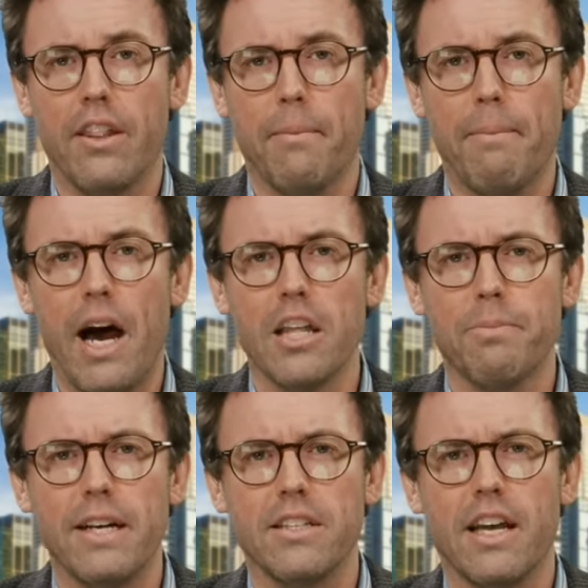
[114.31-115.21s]
And the
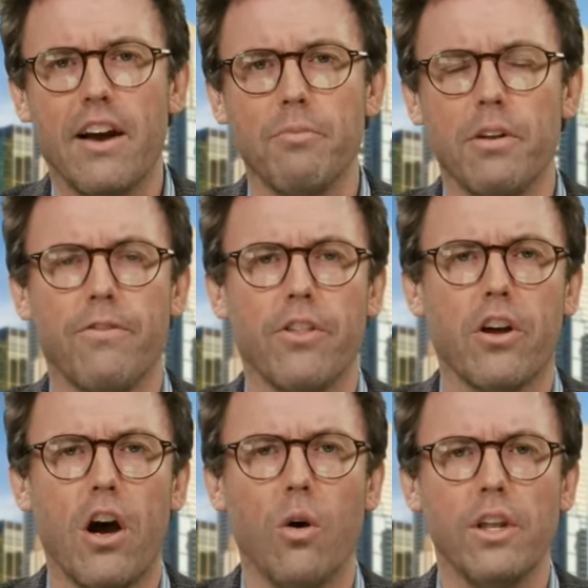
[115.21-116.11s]
path back to government for
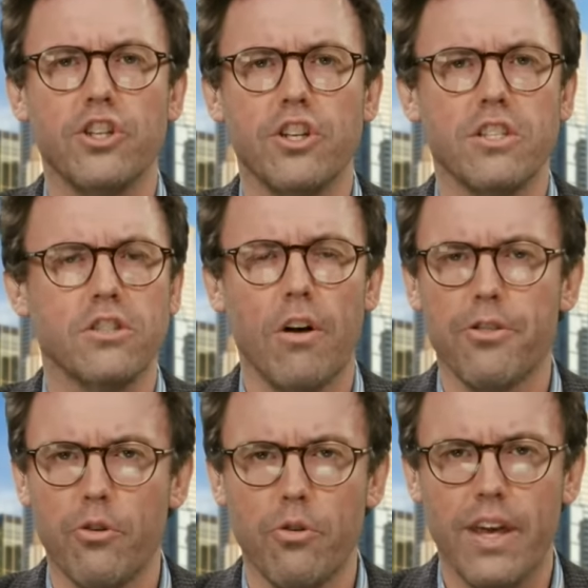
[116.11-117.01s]
the coalition is
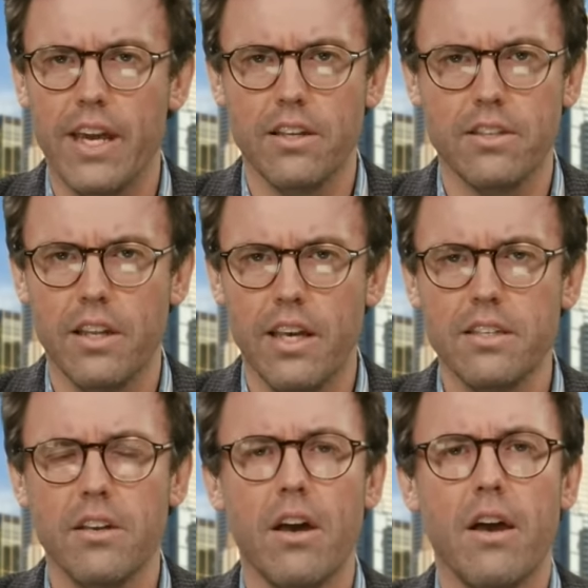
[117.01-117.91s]
not through the inner
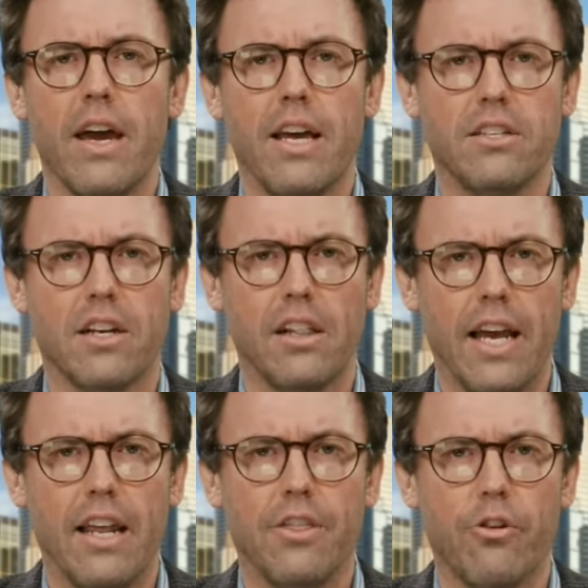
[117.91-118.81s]
cities, it's
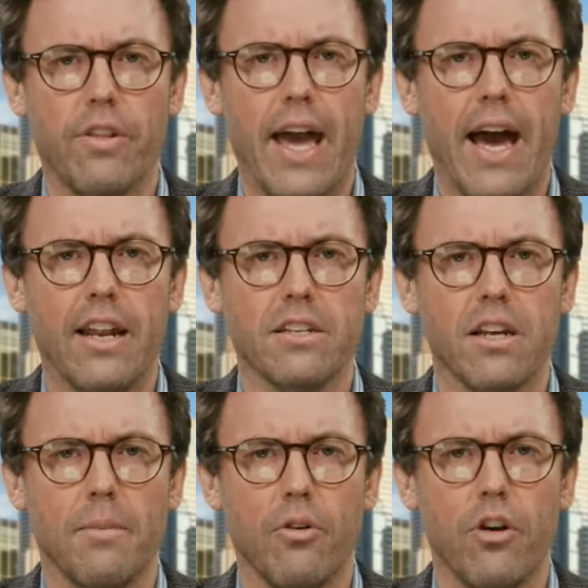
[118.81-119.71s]
clearly through the outer
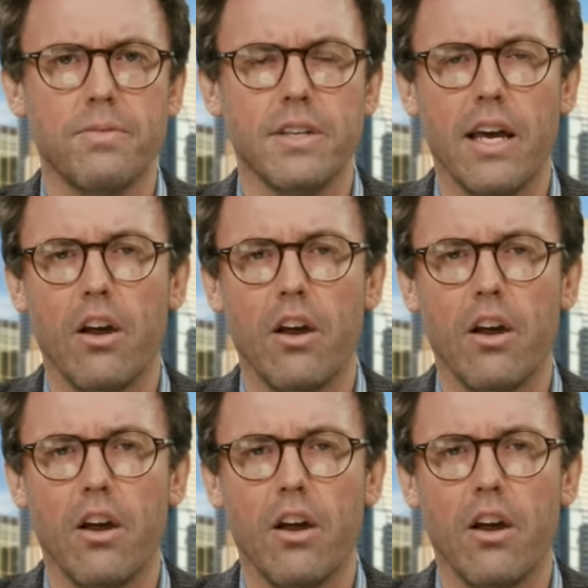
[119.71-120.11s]
suburbs.